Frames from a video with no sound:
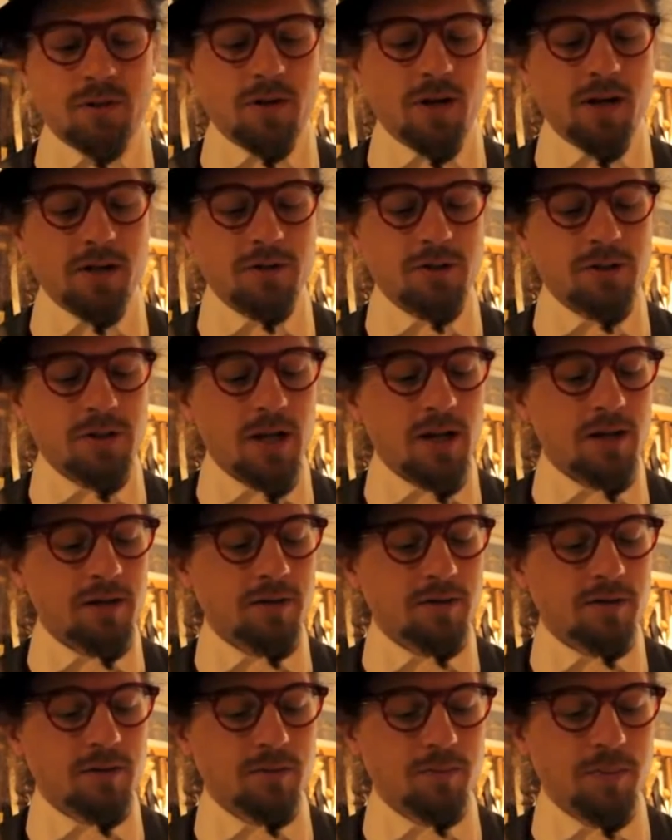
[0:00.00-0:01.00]
I just had
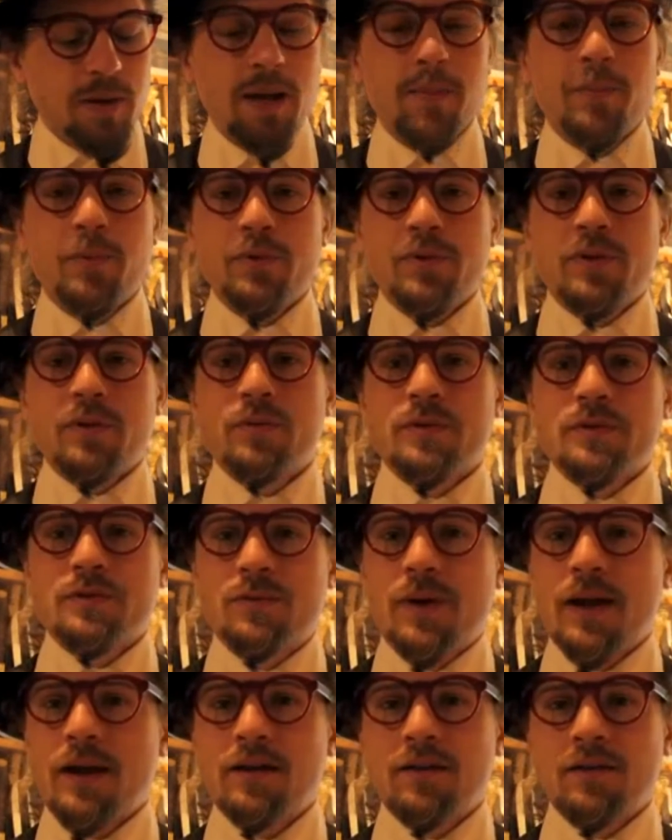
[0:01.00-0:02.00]
paper that
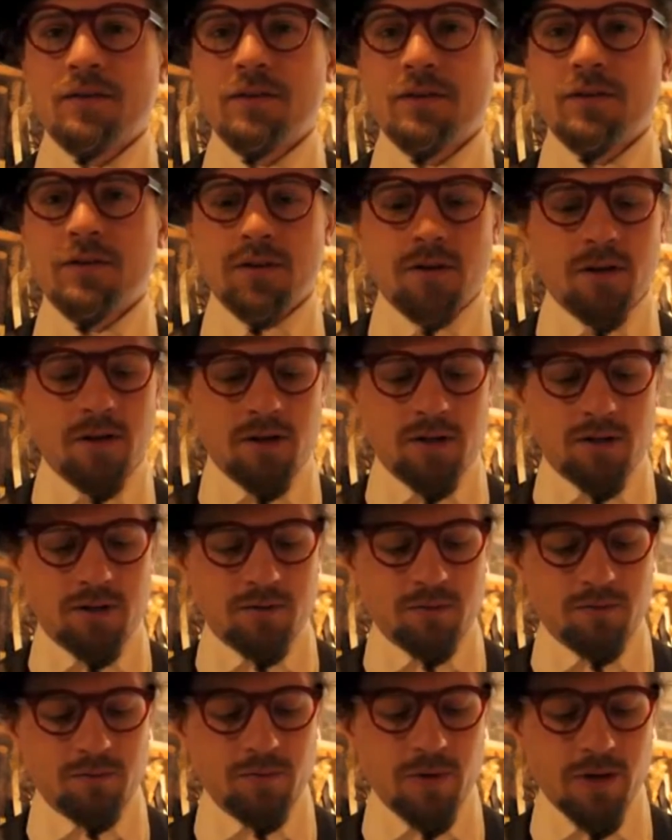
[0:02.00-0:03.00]
was
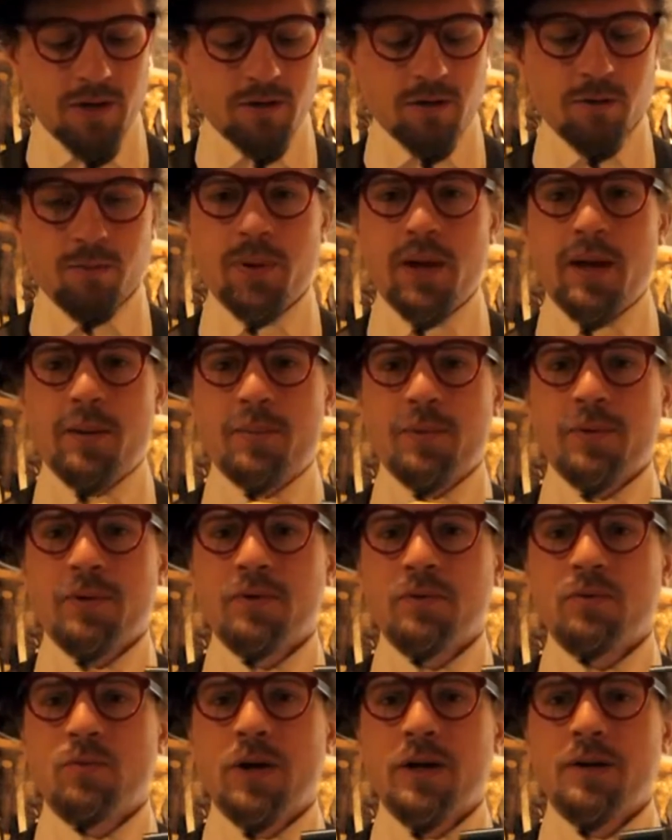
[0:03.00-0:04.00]
regular
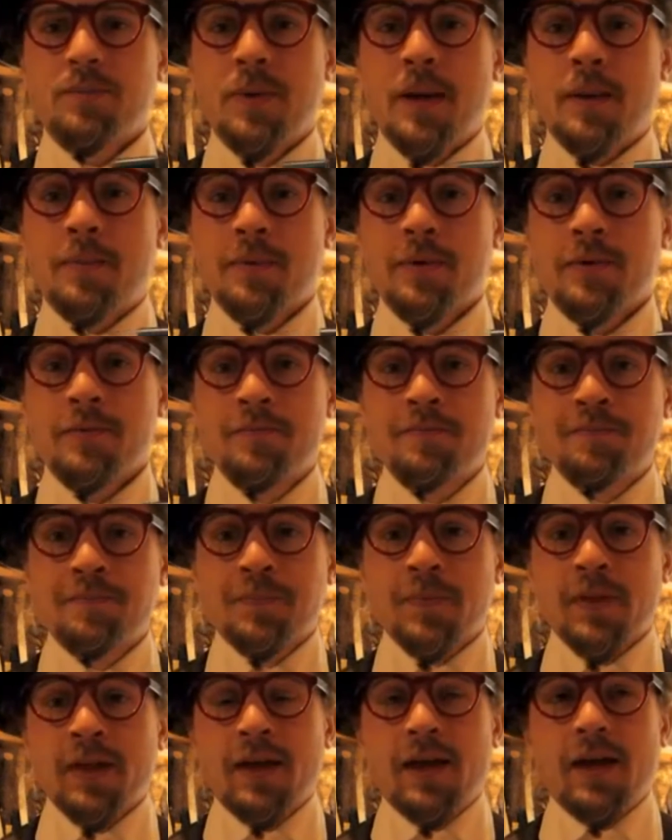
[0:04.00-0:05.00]
paper, white paper,
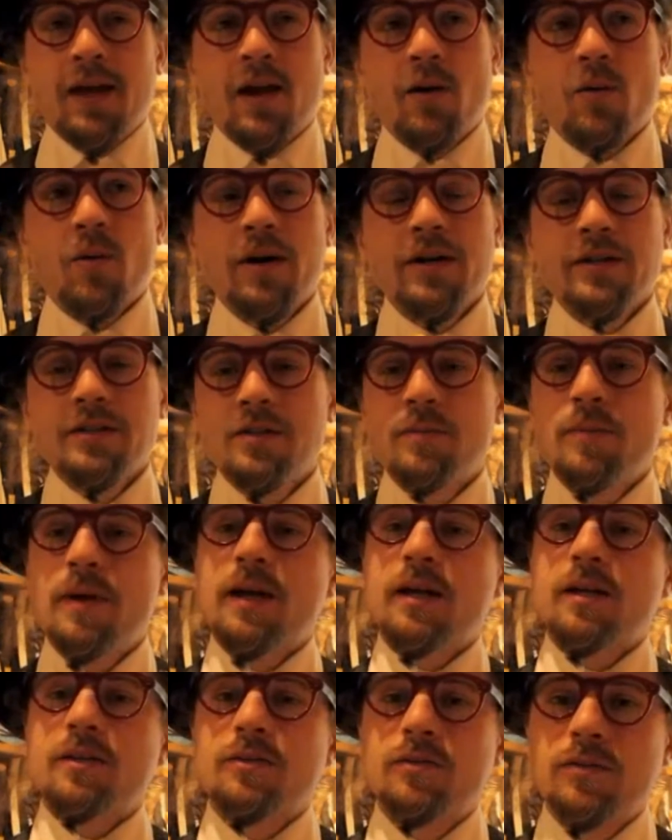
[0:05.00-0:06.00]
and I wanted to
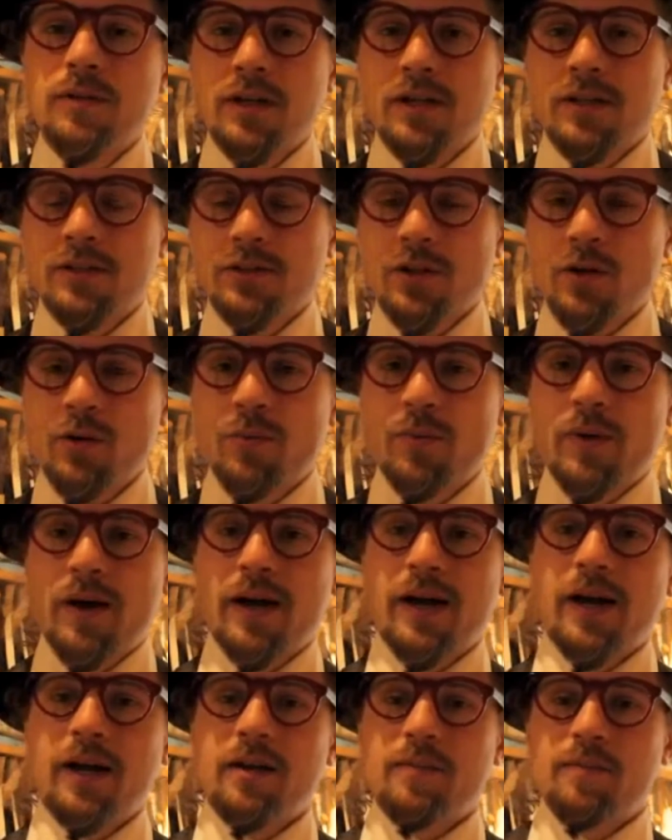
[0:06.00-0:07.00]
make it unique. So
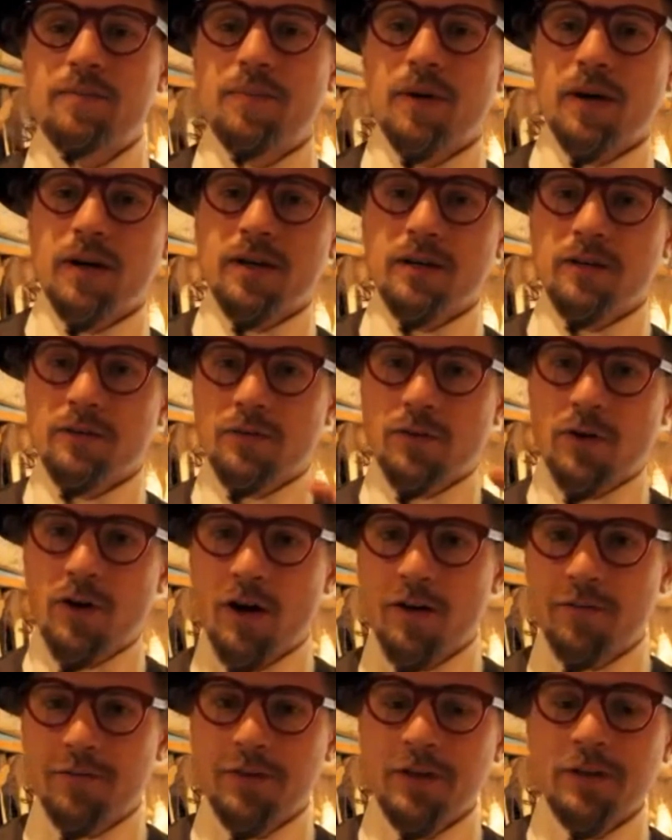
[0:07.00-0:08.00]
I had a bucket of
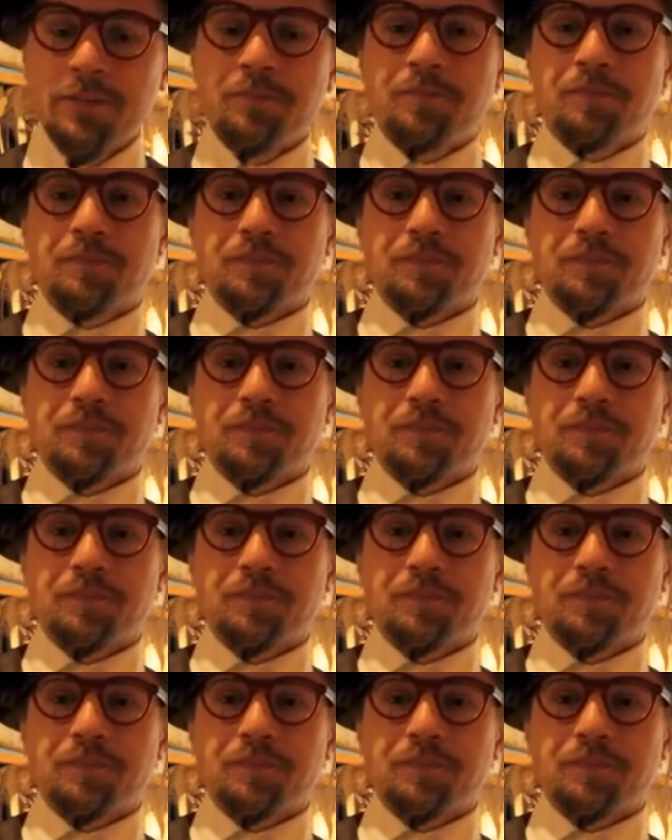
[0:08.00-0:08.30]
coffee,